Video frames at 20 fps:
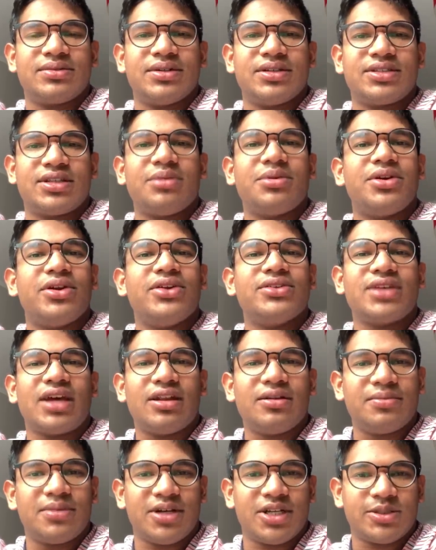Summary notes
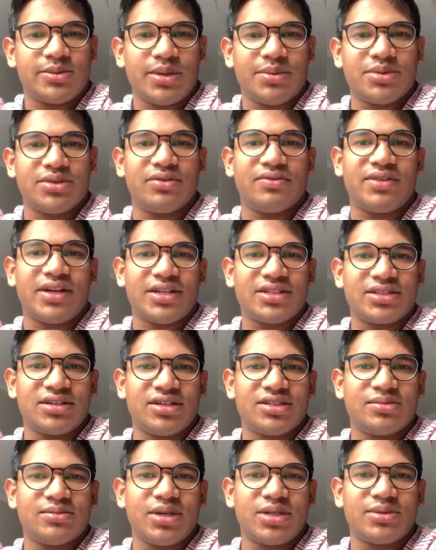and past papers or
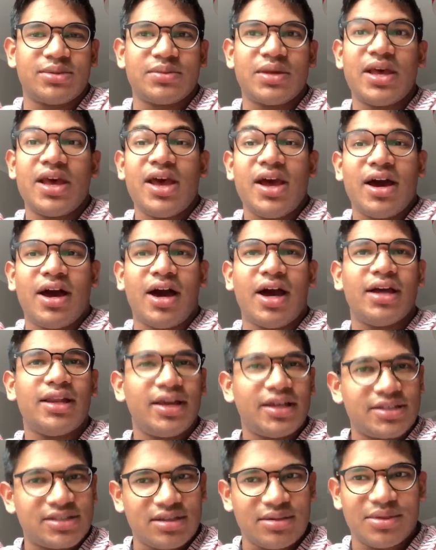flashcards are possible. I
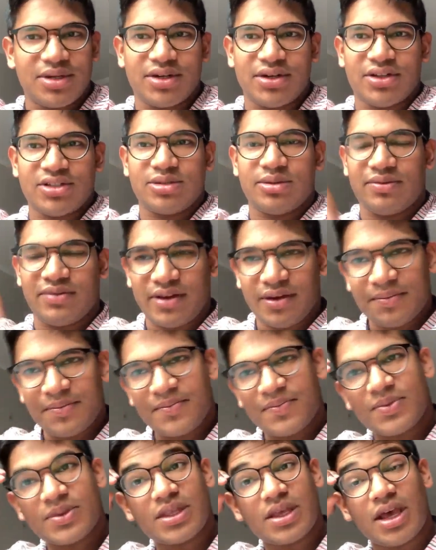like summary notes, to be fair.
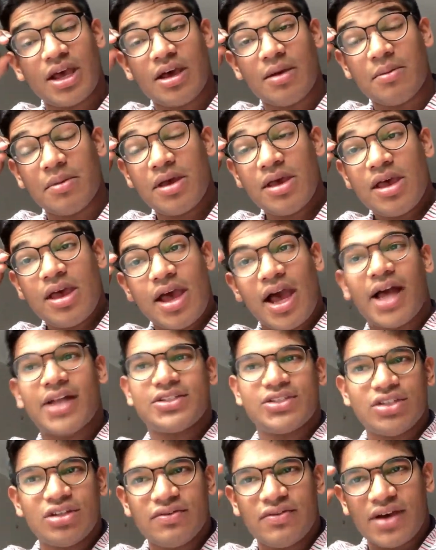
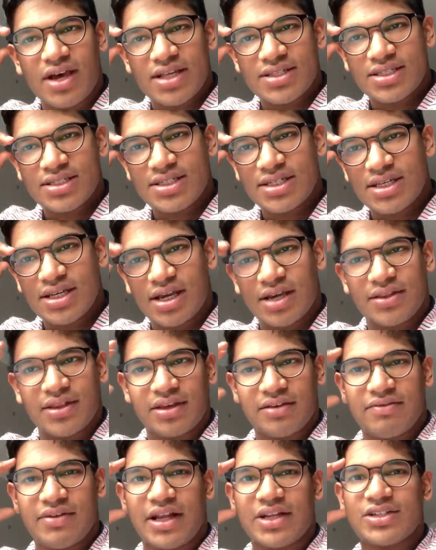At university, I
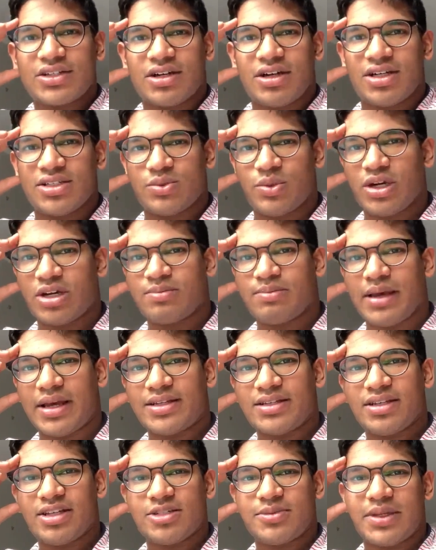think flashcards work
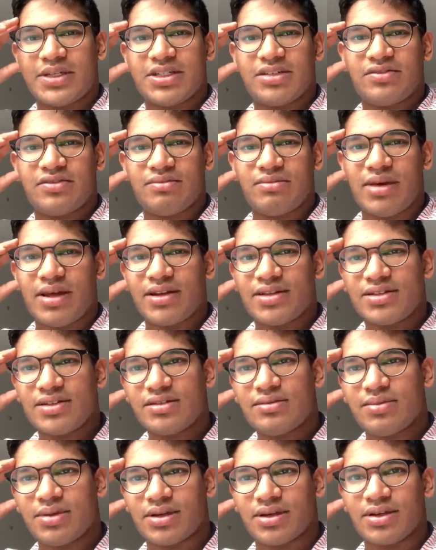better, especially for
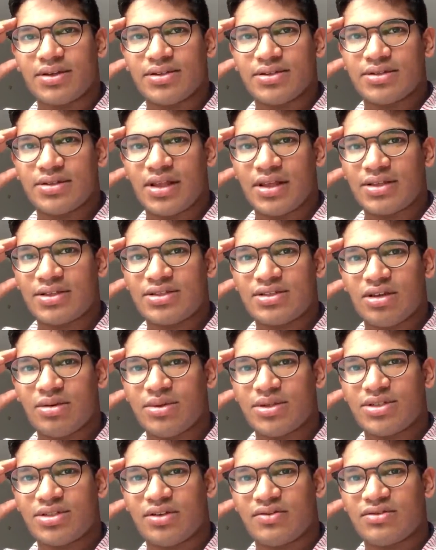medicine, because there's so
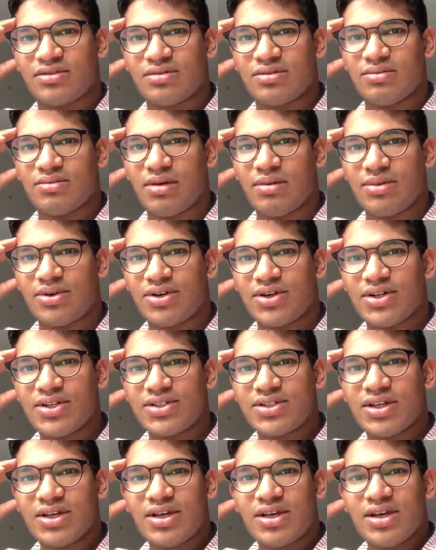much stuff to memorize.